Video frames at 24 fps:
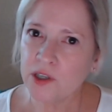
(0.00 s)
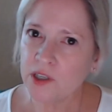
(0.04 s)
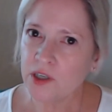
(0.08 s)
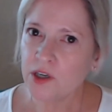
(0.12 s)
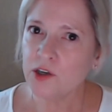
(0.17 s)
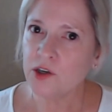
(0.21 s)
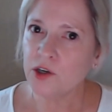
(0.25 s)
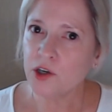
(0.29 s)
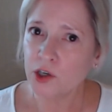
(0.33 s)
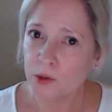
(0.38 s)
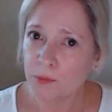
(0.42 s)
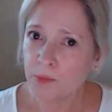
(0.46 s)

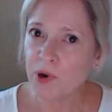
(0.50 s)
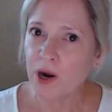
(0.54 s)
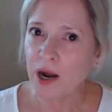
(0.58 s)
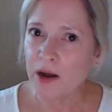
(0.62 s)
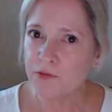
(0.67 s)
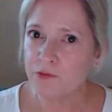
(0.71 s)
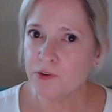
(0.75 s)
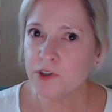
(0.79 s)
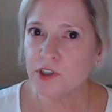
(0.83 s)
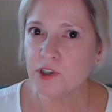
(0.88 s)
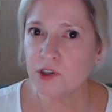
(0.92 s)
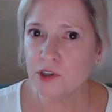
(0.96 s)
her
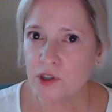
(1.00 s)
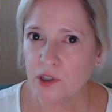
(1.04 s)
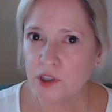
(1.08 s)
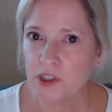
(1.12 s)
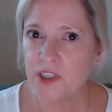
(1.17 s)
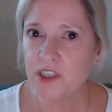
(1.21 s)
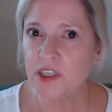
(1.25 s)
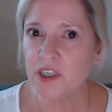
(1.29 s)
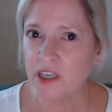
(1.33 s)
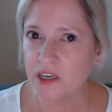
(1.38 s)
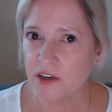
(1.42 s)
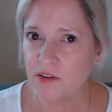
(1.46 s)
proffer
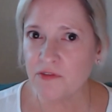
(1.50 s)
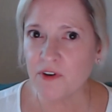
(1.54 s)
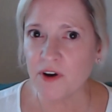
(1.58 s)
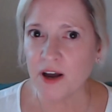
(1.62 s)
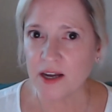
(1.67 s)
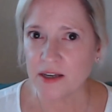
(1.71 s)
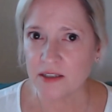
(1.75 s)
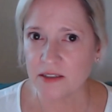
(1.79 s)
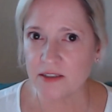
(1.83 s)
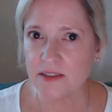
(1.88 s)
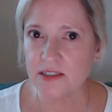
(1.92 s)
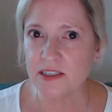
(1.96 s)
could give
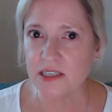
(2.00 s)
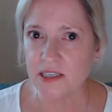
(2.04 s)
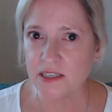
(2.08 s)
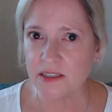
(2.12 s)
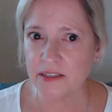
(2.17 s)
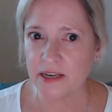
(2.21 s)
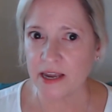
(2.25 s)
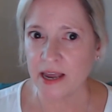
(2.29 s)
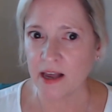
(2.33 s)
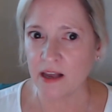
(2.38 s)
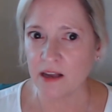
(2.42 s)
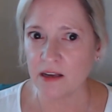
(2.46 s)
us
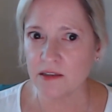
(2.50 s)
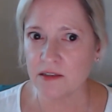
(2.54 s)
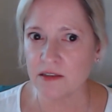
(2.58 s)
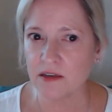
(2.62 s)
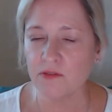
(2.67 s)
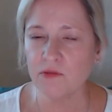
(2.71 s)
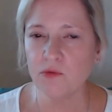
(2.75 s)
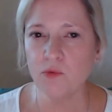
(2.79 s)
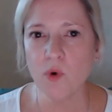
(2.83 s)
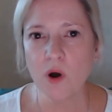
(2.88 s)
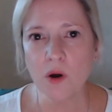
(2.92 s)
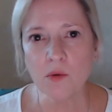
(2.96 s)
details
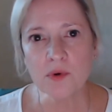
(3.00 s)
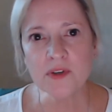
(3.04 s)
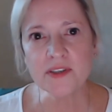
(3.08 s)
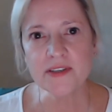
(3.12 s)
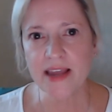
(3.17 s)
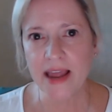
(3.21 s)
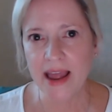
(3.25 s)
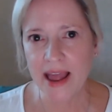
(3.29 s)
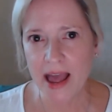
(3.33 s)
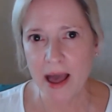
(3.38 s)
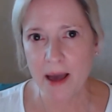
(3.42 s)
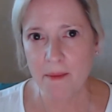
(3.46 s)
of what was
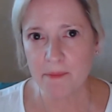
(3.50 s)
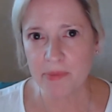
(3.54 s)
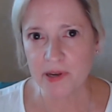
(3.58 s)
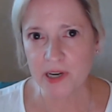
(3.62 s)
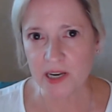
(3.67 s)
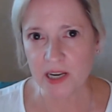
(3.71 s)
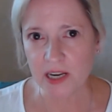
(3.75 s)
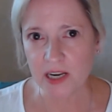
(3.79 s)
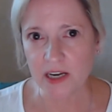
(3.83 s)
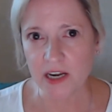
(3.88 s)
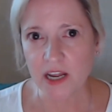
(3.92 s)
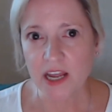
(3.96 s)

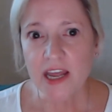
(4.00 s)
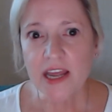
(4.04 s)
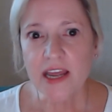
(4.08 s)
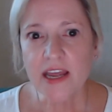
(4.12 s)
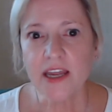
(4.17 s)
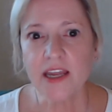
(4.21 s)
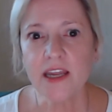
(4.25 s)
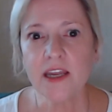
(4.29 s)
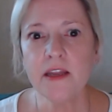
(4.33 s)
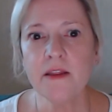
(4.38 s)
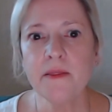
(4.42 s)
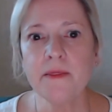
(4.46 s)
happening
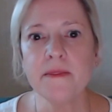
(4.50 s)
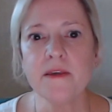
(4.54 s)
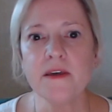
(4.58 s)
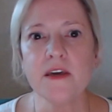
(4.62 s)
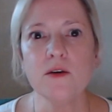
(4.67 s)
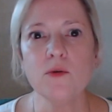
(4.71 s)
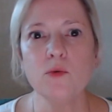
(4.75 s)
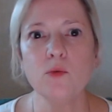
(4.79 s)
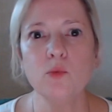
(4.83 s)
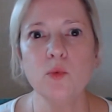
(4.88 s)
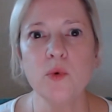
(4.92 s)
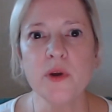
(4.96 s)
in
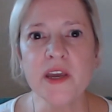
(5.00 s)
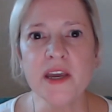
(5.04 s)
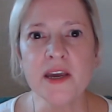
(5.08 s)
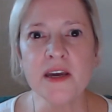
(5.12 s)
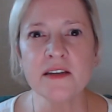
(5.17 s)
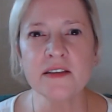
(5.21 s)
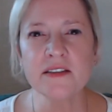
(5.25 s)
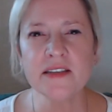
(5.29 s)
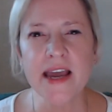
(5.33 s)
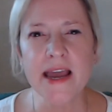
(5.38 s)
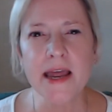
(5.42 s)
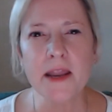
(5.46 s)
the
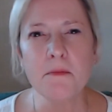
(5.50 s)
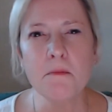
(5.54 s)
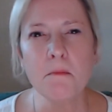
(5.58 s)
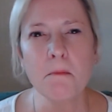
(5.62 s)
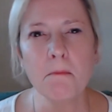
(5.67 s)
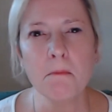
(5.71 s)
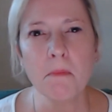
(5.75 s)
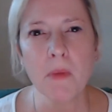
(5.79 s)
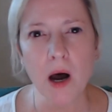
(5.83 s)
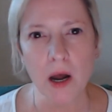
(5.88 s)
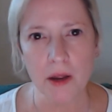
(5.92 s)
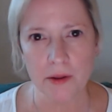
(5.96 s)
weeks and
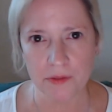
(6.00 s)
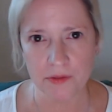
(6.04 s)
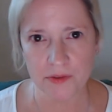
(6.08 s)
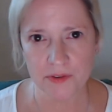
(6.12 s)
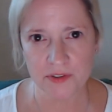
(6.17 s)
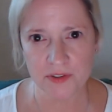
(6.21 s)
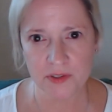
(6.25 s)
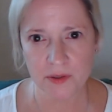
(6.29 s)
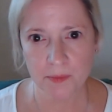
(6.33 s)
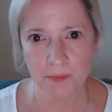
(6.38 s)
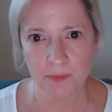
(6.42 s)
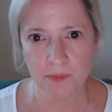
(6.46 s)

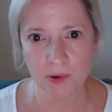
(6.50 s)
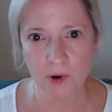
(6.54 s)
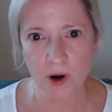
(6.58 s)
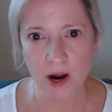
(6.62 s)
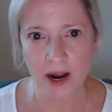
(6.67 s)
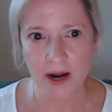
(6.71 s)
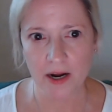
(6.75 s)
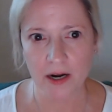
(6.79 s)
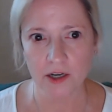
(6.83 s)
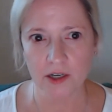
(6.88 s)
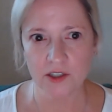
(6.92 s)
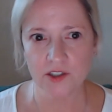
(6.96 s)
months
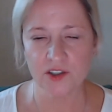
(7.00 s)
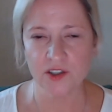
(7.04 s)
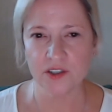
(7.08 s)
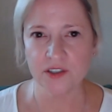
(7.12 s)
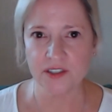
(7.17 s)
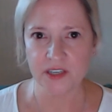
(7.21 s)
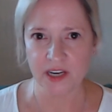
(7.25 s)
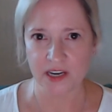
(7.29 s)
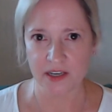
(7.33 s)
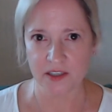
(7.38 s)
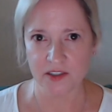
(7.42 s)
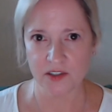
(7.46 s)
prior to
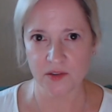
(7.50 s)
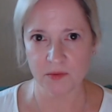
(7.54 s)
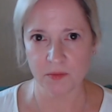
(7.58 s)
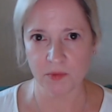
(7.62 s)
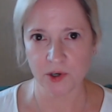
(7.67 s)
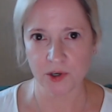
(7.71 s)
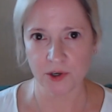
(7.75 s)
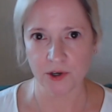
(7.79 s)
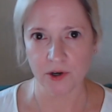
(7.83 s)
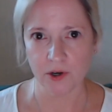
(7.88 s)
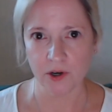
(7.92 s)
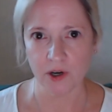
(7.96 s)
Dan's
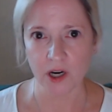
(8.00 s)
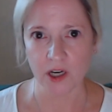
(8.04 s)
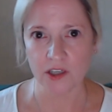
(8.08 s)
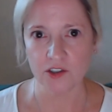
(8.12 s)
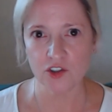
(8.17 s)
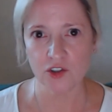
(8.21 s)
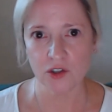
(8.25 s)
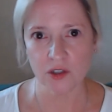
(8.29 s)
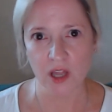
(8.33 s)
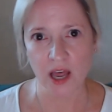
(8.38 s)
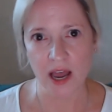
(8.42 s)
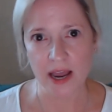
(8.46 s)
murder on
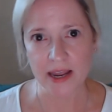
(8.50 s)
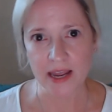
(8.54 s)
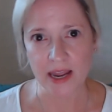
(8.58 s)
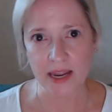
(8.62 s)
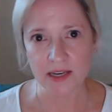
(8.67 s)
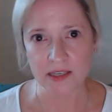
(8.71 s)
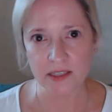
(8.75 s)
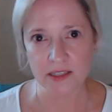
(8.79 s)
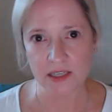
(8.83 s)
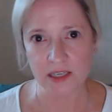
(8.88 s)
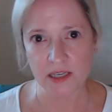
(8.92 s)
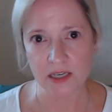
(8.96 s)
July
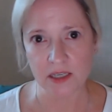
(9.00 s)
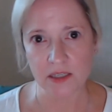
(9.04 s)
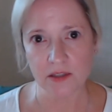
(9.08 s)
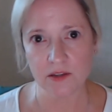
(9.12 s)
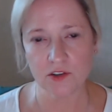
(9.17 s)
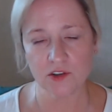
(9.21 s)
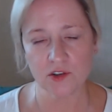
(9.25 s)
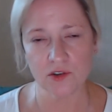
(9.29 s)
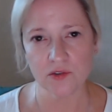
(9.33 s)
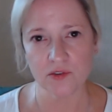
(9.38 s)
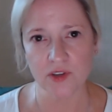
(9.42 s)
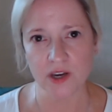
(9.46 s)
18th,
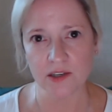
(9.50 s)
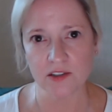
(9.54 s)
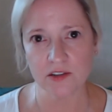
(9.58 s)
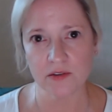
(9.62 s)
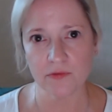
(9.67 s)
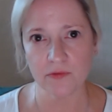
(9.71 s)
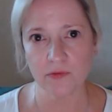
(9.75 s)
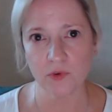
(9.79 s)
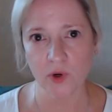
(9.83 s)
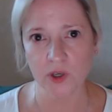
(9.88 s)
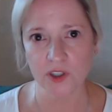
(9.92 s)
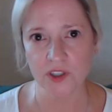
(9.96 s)

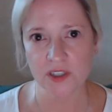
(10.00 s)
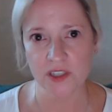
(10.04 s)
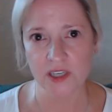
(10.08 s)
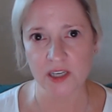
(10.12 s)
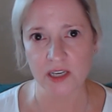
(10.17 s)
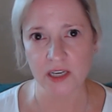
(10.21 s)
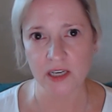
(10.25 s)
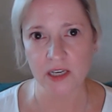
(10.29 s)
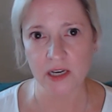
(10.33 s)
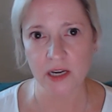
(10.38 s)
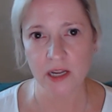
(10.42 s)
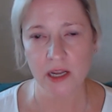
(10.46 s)

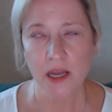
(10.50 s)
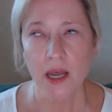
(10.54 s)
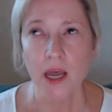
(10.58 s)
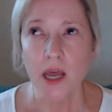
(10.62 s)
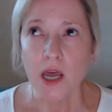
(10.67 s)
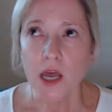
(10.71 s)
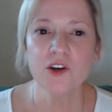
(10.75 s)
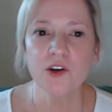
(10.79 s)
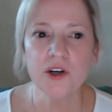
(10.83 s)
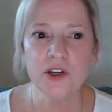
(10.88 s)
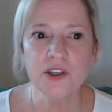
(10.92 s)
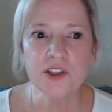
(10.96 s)
2014.
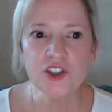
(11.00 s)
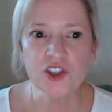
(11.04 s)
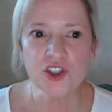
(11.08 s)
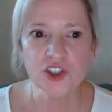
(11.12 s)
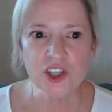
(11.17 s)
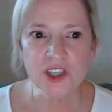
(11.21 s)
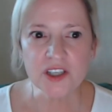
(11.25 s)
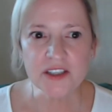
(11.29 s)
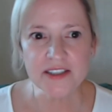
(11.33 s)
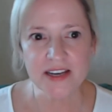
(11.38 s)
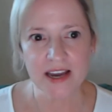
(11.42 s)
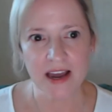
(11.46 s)
Could
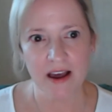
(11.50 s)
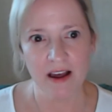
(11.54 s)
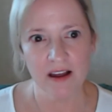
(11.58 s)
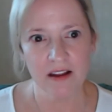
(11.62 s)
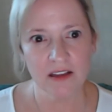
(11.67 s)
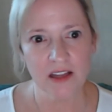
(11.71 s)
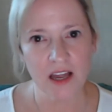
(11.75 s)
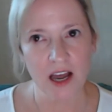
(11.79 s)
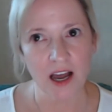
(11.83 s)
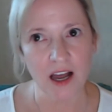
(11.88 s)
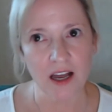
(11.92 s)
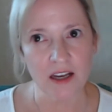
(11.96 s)
she tell
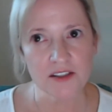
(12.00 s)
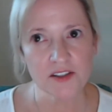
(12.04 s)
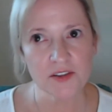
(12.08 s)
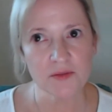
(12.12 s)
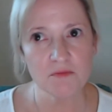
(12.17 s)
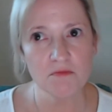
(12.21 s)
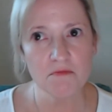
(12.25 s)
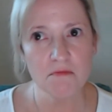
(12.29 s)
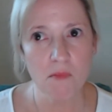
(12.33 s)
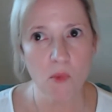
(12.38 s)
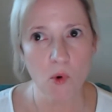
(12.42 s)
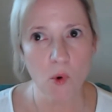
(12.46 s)
us
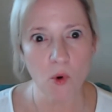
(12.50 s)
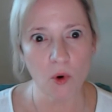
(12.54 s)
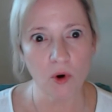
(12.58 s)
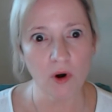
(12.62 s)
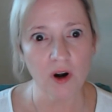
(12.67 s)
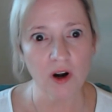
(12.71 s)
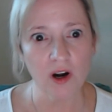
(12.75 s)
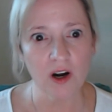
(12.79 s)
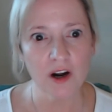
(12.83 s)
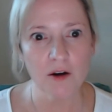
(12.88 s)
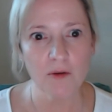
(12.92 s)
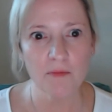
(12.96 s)

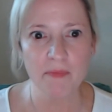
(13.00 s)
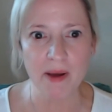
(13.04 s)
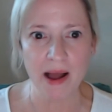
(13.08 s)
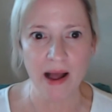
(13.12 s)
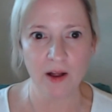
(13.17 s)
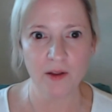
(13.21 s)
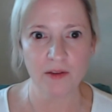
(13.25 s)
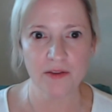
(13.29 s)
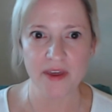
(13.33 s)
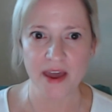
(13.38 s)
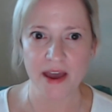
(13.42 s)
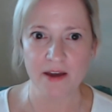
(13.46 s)
more
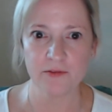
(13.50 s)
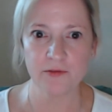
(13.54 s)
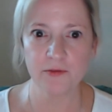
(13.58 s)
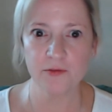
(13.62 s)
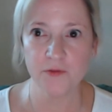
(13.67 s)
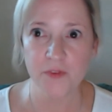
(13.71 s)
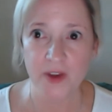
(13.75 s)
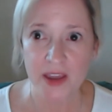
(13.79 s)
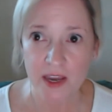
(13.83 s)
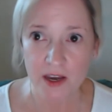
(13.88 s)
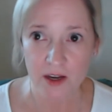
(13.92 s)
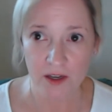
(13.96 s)
about that
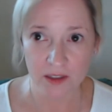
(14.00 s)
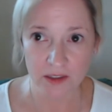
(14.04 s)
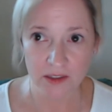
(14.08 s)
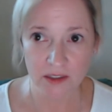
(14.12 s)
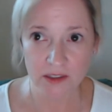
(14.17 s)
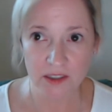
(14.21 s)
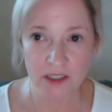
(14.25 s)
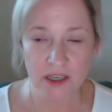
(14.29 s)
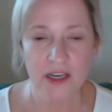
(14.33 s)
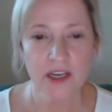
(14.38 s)
failed